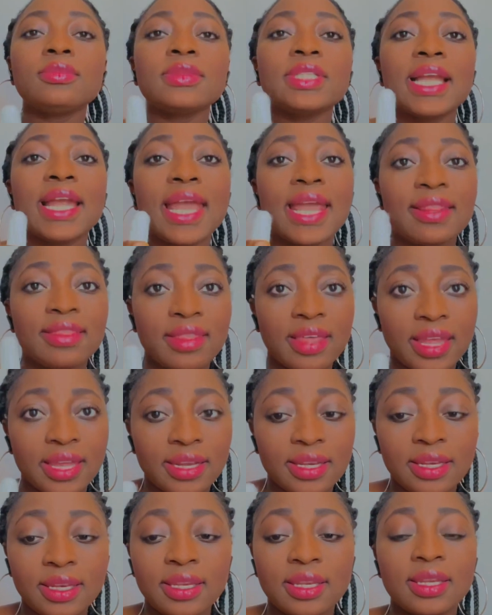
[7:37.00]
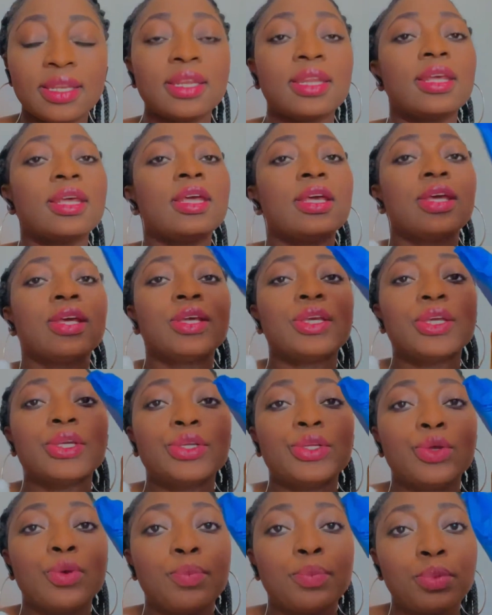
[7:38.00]
and then
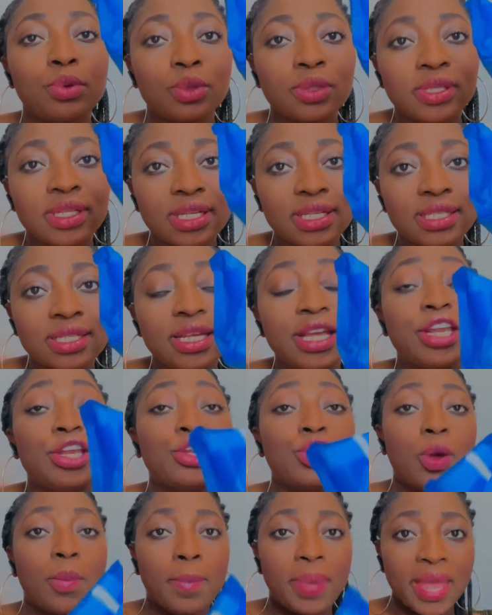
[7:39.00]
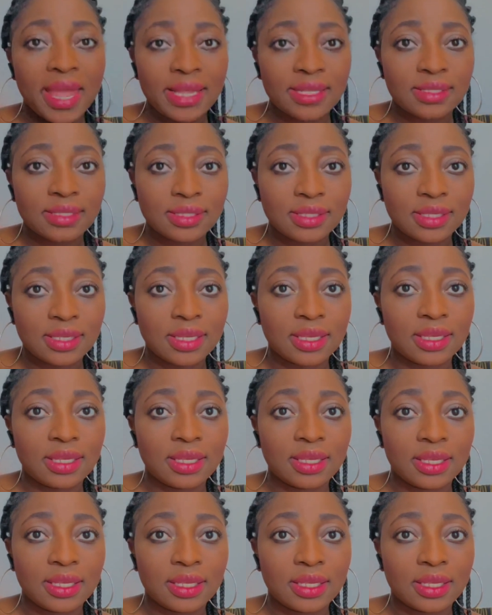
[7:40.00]
you put this in your panty.
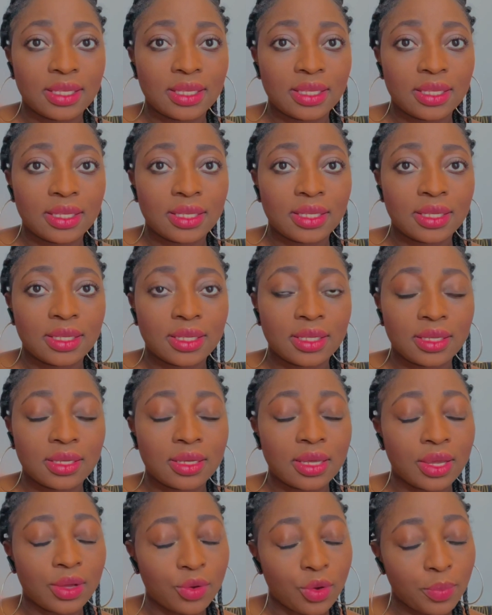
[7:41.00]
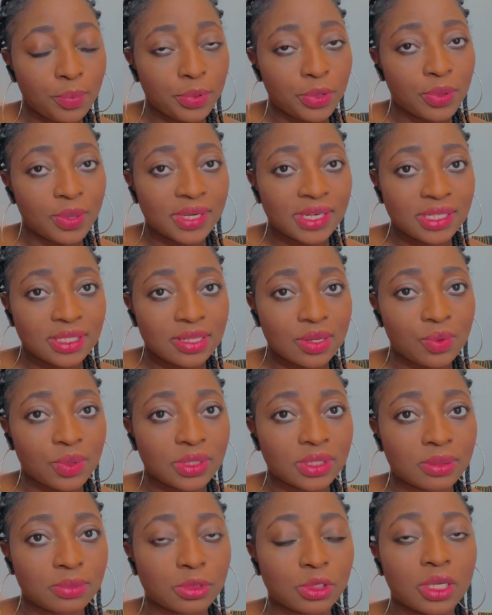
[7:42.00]
I hope you understand
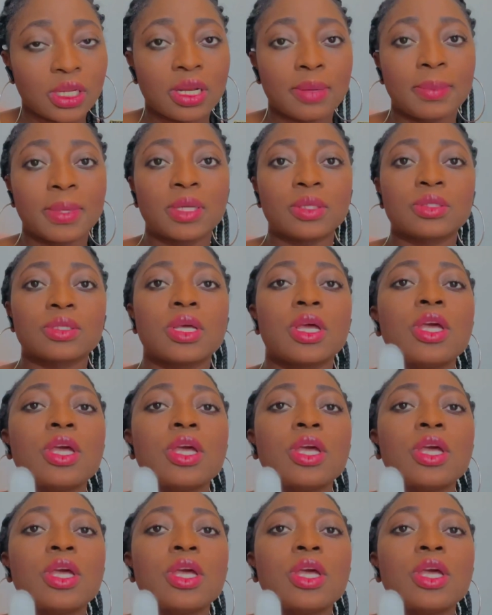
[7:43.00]
what I'm talking about.